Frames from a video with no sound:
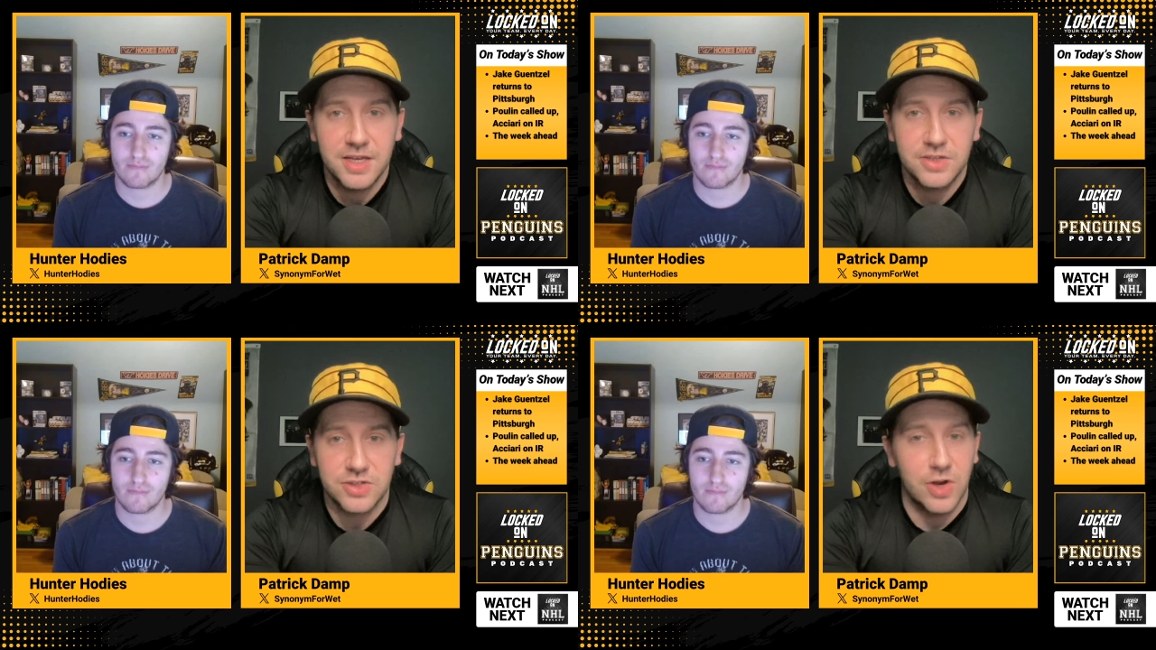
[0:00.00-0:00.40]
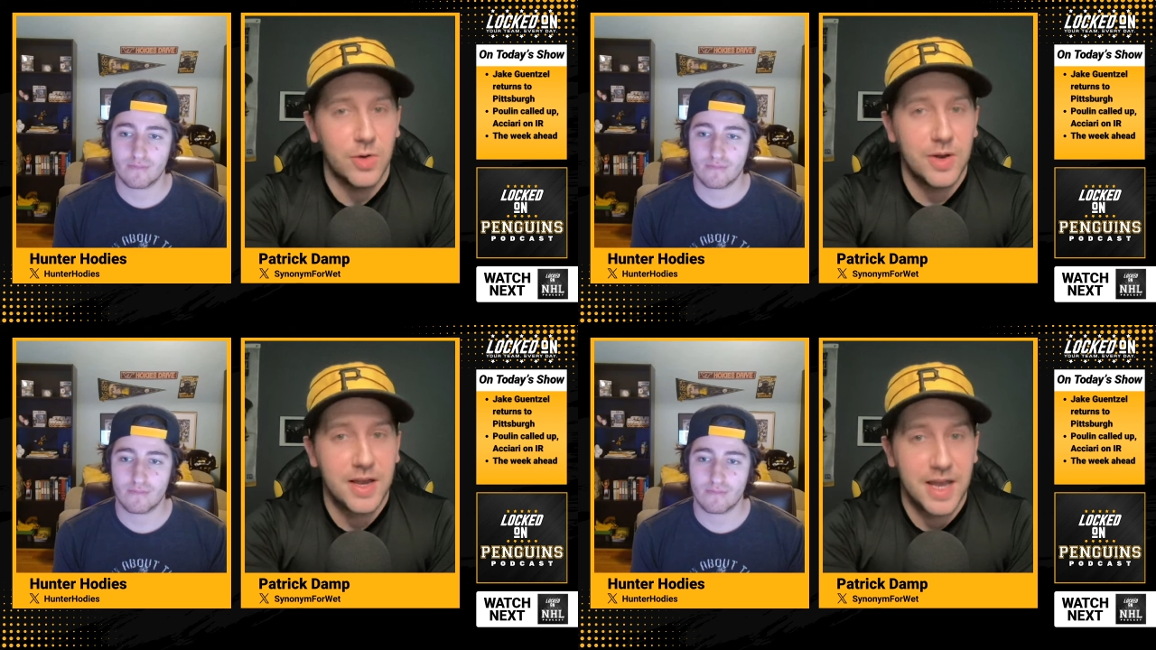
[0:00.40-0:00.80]

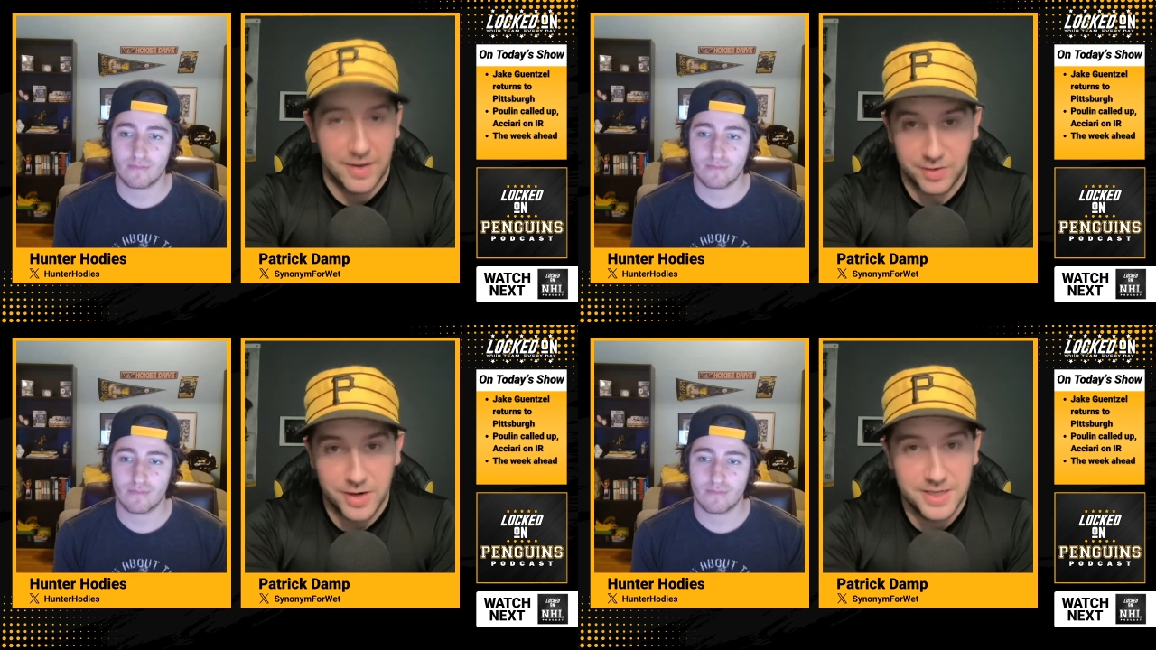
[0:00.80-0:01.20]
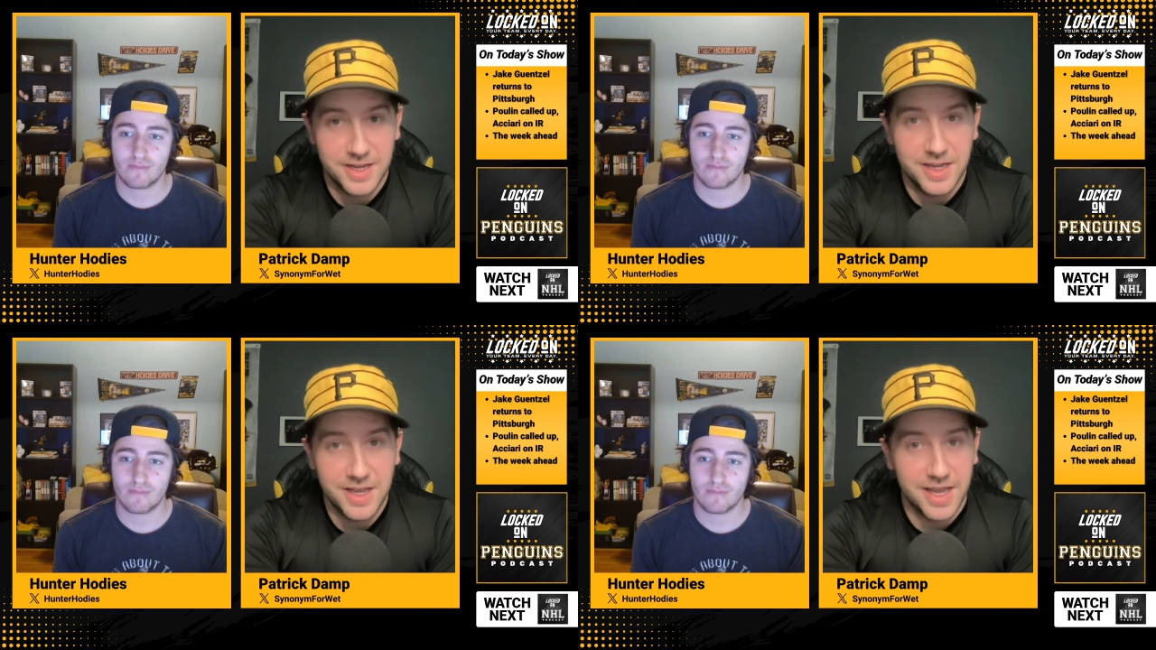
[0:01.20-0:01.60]
Speaker 1: So have a great
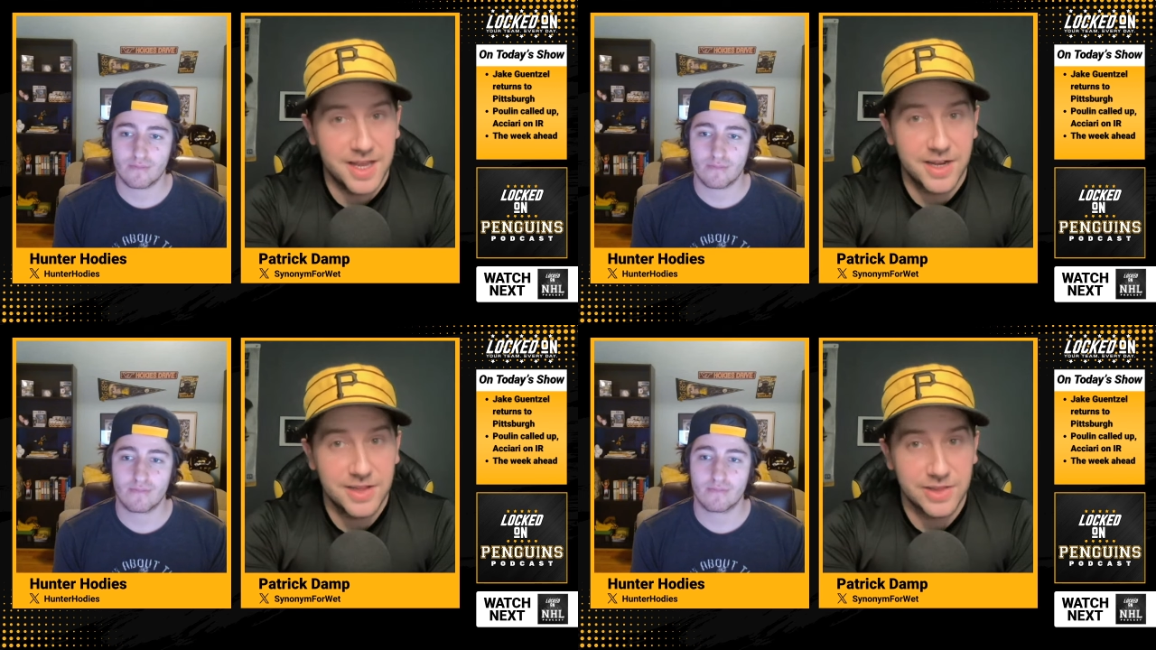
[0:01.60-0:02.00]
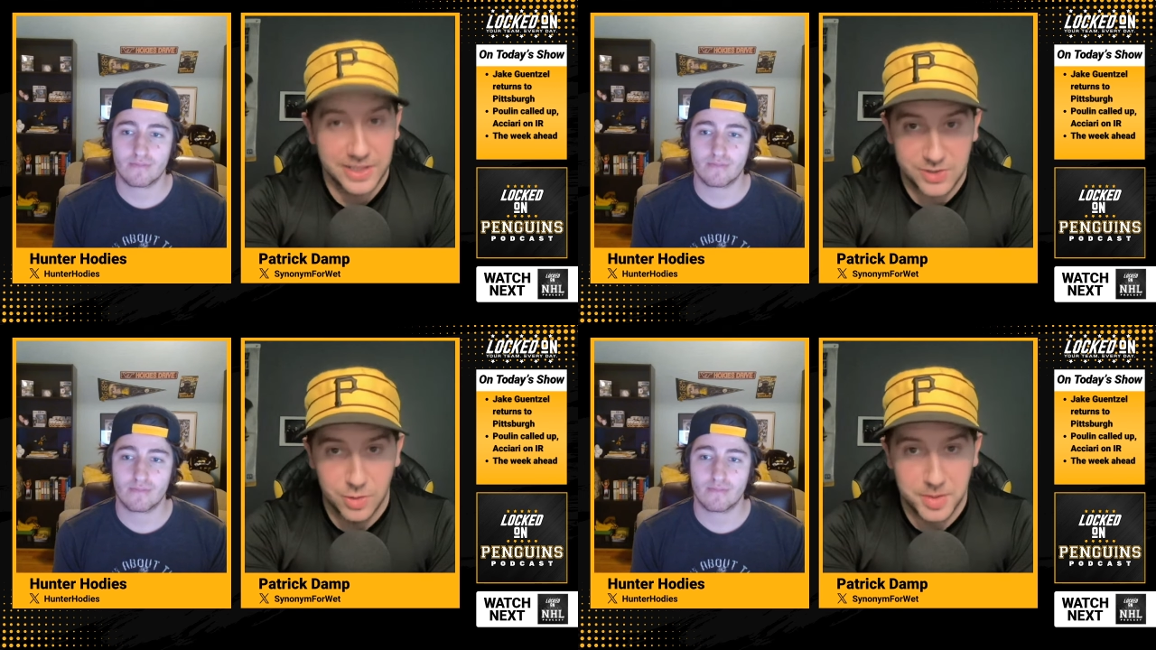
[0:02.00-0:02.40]
day, and let's go,